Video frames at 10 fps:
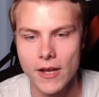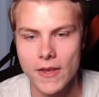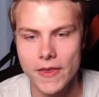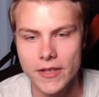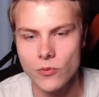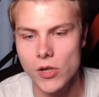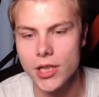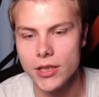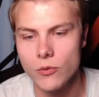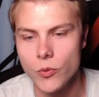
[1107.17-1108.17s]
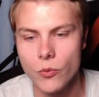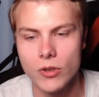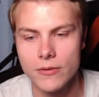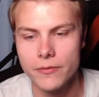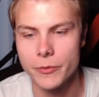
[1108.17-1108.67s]
This is what we
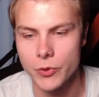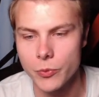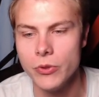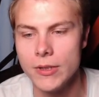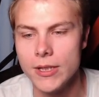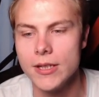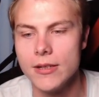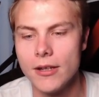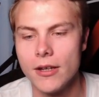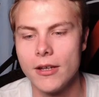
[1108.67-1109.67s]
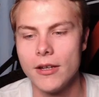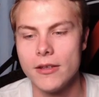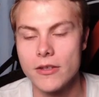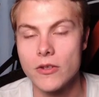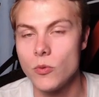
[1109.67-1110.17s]
want from the community.
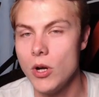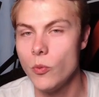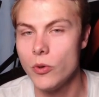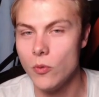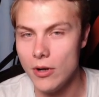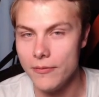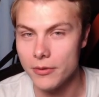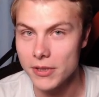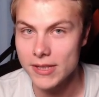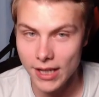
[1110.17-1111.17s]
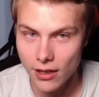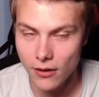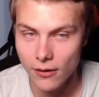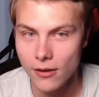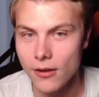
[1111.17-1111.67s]
This is what we want from
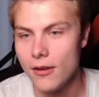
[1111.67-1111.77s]
Mattel.